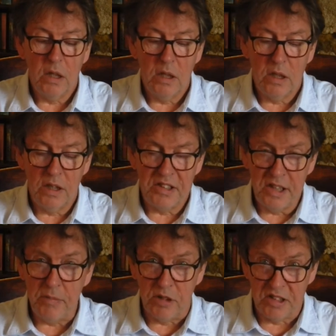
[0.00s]
It
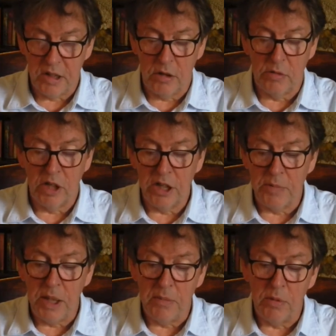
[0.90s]
seemed as though there were other
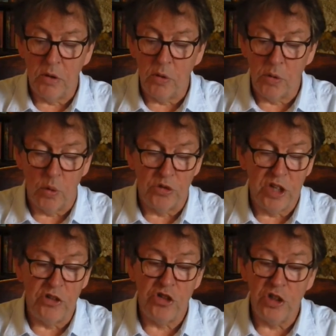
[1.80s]
people who thought
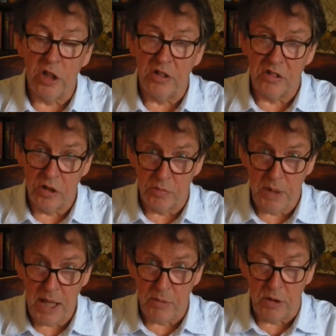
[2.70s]
10 shillings good
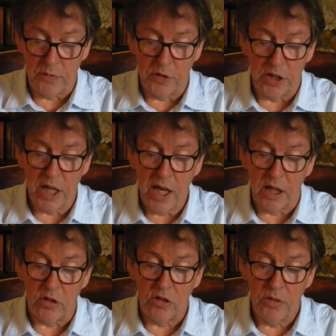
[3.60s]
payment for a
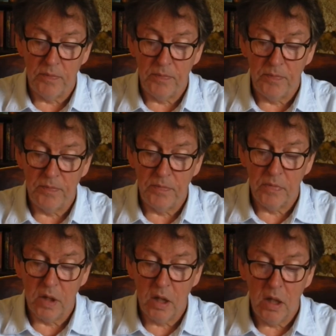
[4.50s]
cat.
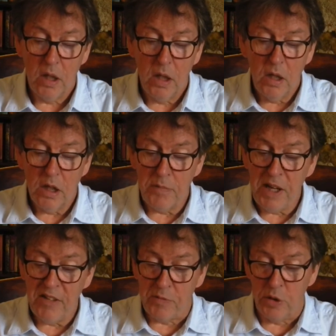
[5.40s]
The
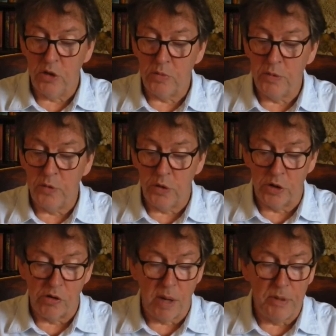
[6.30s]
pavement before the
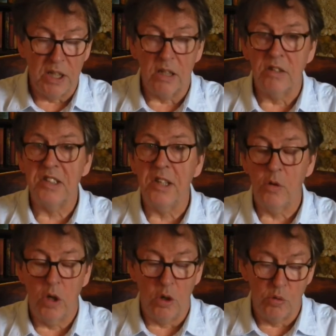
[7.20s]
grubby little
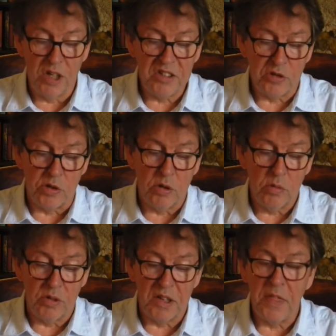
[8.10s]
Soho restaurant
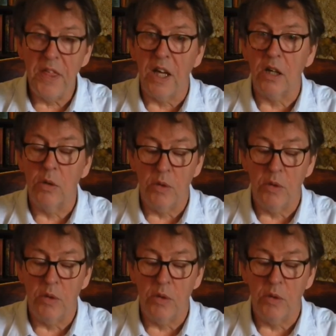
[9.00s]
was thick with